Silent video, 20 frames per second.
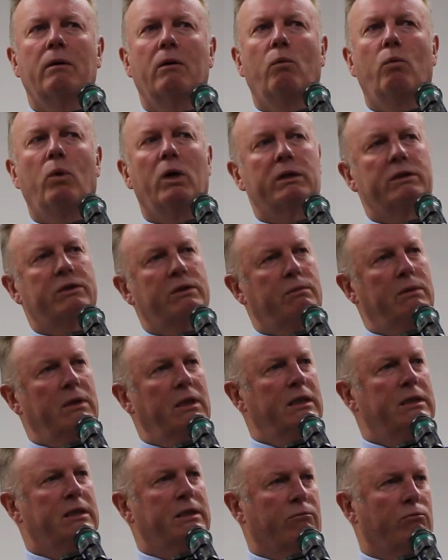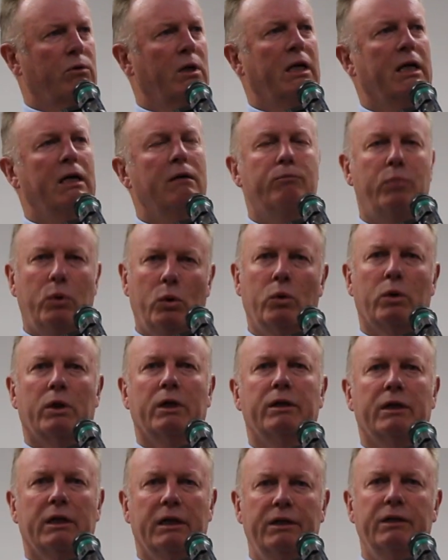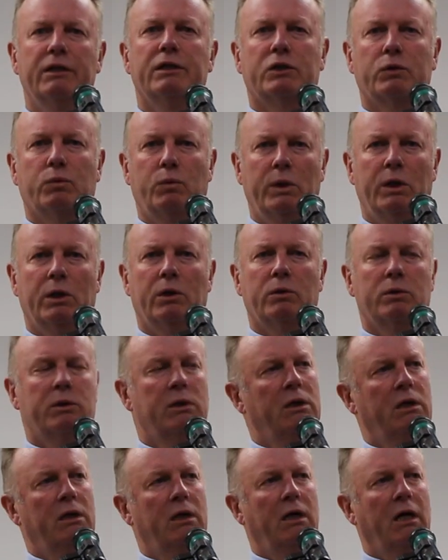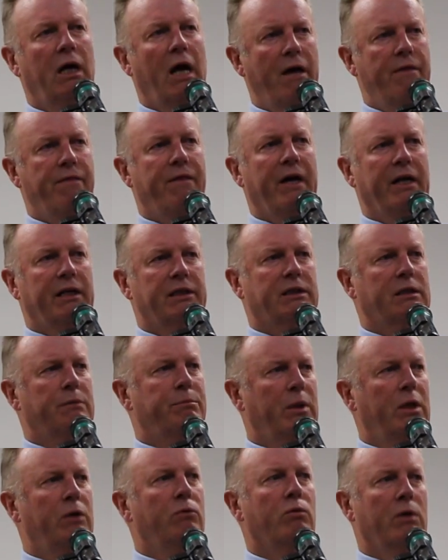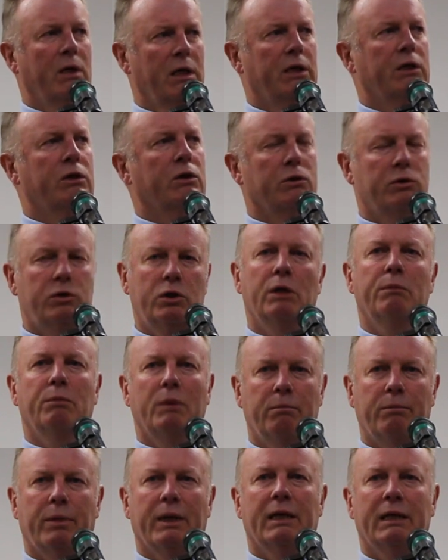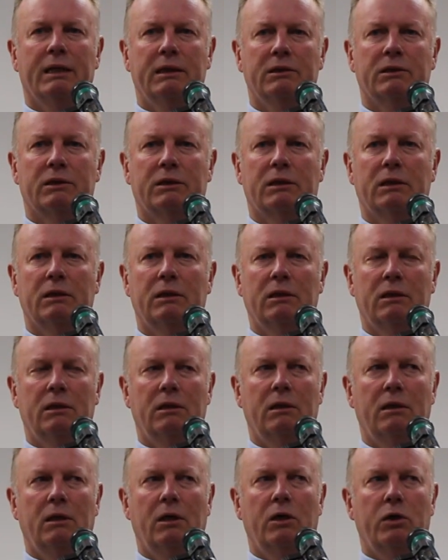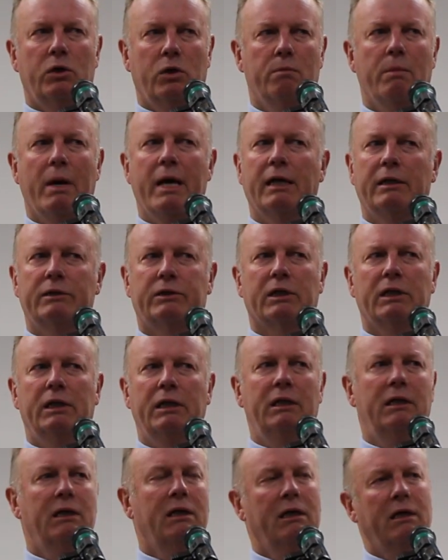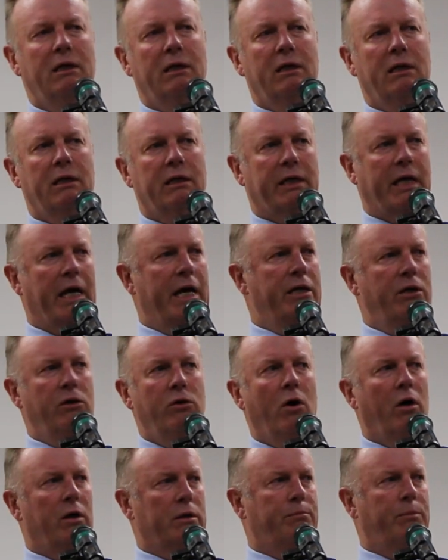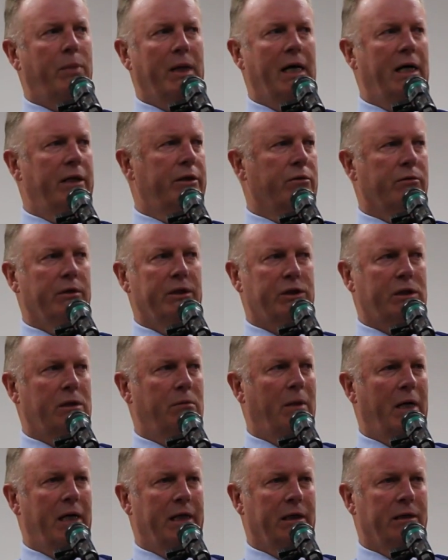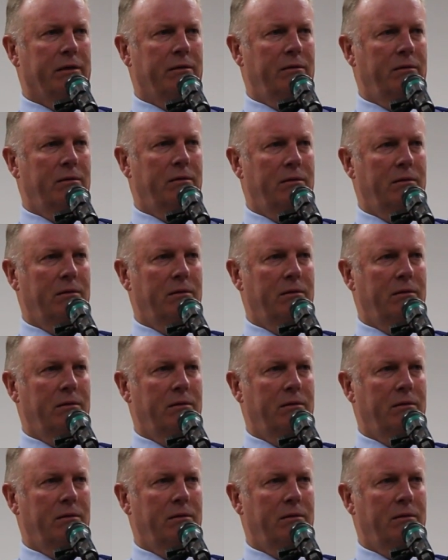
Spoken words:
what is really important in this world, and that is to be really good human beings. Humanity cannot be underestimated.